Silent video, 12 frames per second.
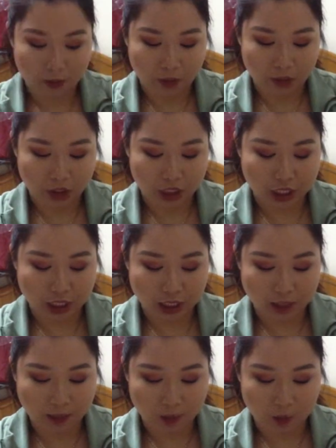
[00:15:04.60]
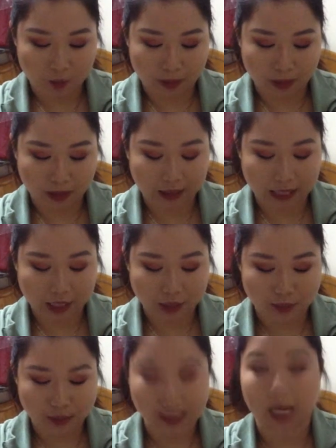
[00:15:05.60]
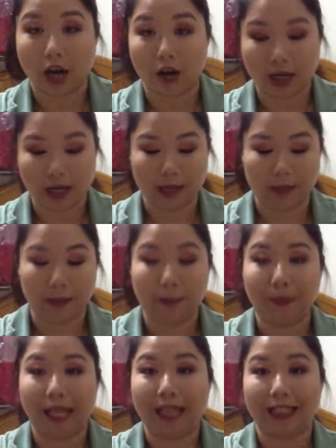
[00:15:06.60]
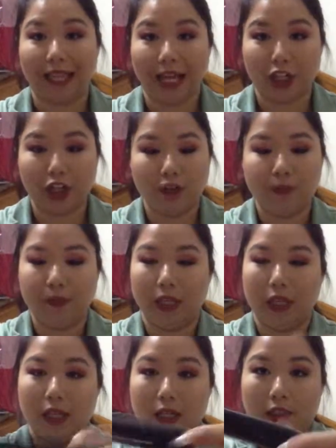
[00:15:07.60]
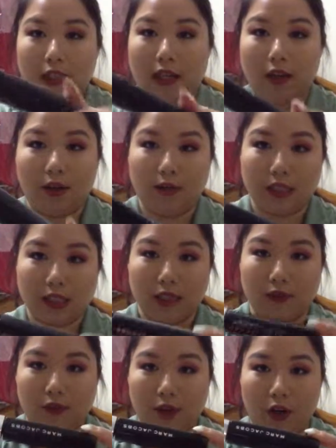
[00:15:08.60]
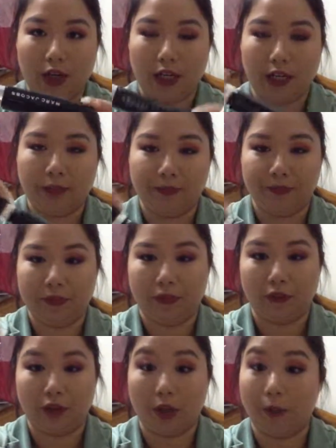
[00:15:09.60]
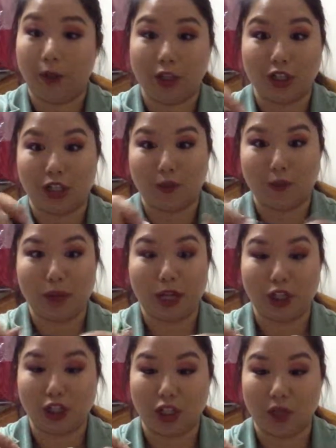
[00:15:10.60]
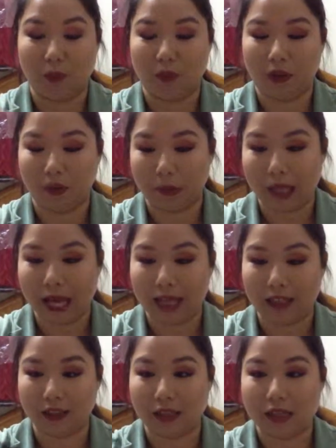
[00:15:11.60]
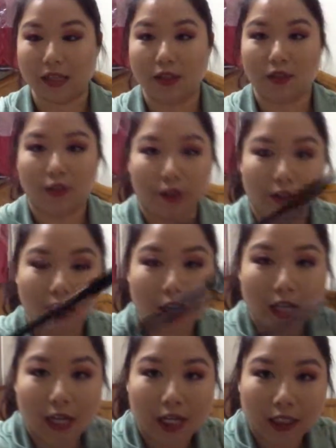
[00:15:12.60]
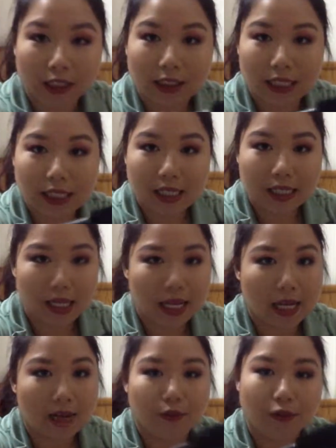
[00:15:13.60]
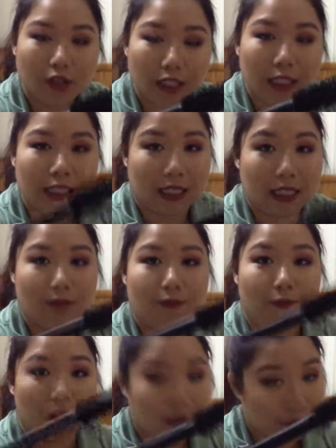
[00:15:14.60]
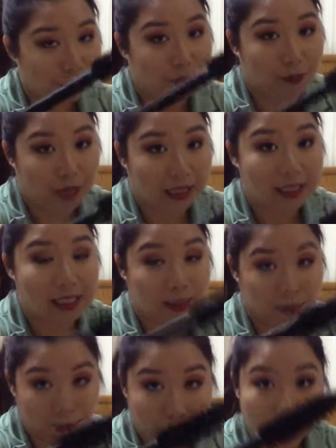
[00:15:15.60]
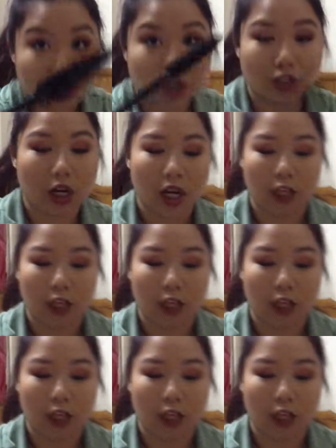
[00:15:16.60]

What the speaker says: Marc Jacobs Omega Lash Mascara in Black Lacquer. Now obviously very Marc Jacobs packaging with the black and the silver. This is a really nice volumizing brush.